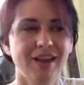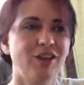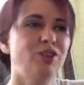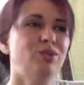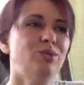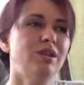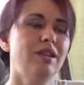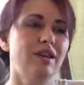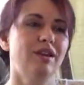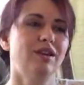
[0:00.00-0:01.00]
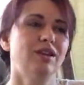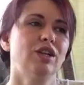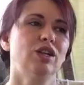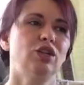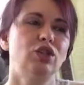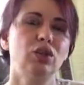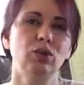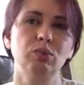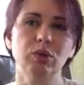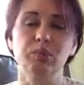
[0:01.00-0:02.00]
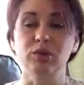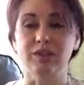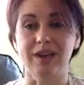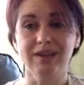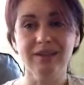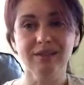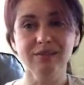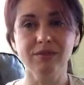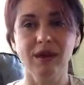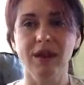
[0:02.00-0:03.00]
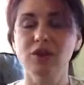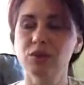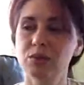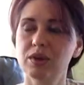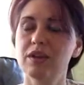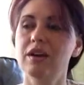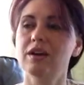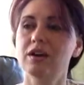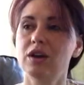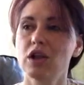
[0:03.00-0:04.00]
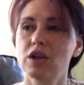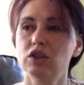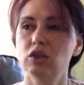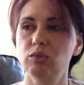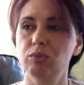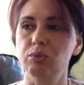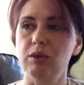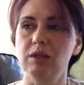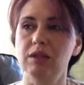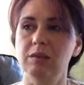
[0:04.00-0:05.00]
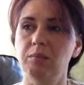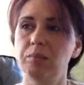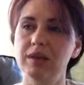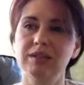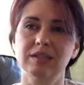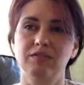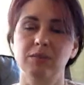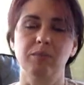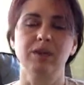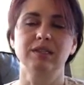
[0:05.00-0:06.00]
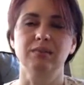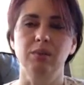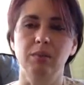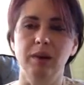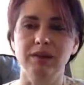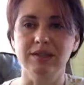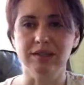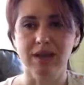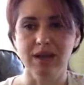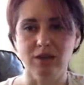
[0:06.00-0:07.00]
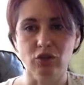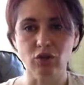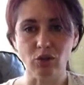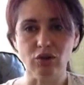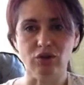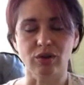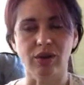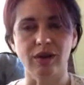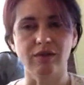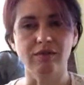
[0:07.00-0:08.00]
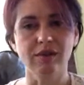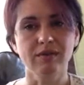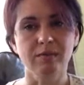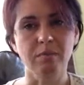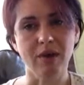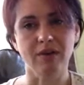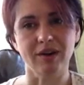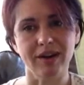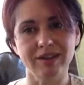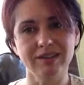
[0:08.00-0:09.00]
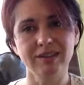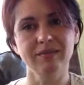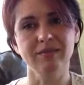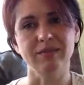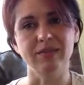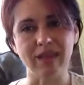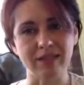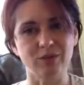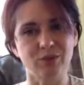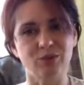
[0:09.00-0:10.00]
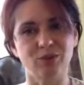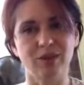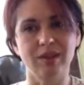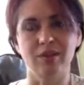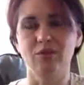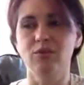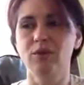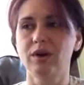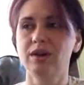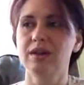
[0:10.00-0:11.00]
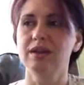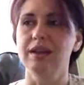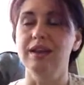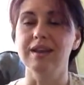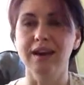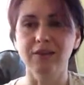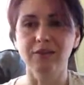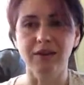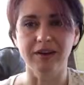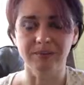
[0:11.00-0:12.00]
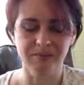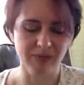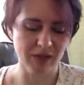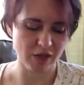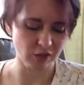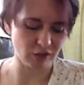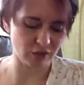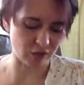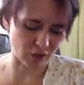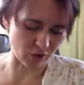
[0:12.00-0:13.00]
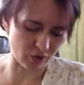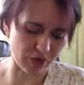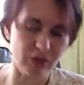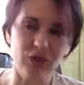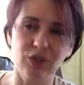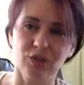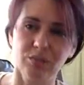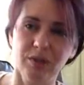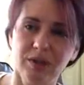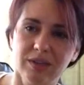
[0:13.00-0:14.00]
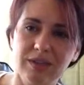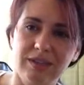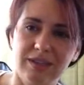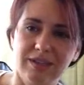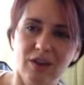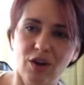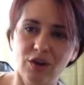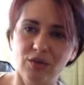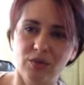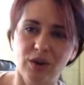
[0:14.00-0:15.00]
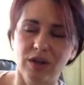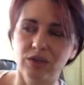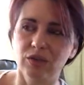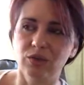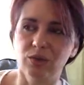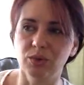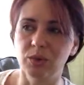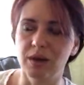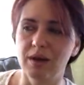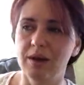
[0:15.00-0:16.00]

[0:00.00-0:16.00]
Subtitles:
You were there to be productive, and you were there to be the best of the best of the best soldier of motherland. That's what you were there for, not fun. So, Eastern Europeans, it's hard for us to